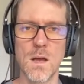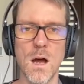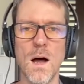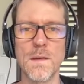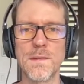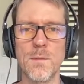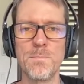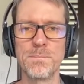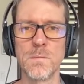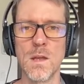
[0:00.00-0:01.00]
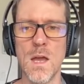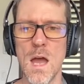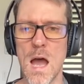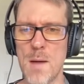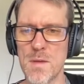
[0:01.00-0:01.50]
Awesome.
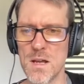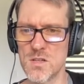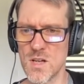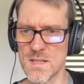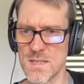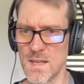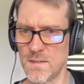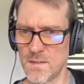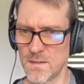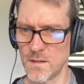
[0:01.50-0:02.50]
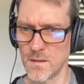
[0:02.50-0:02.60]
I'm gonna adjust this